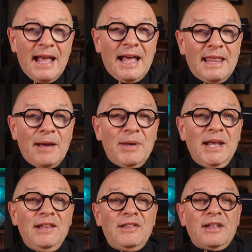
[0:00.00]
And that
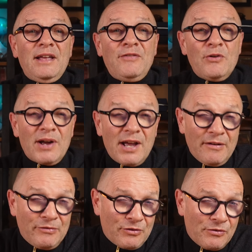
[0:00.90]
means if you're
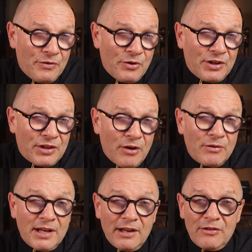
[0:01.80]
careful to avoid
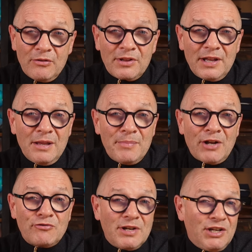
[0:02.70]
totally exhausting the
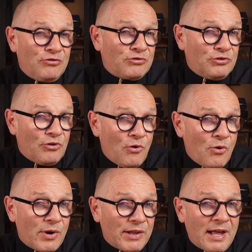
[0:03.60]
battery, you should
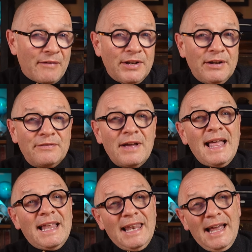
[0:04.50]
always have enough
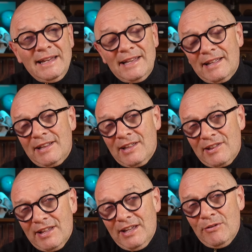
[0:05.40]
light to
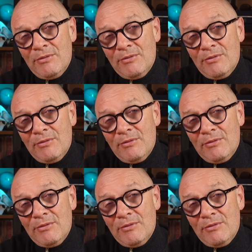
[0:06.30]
see you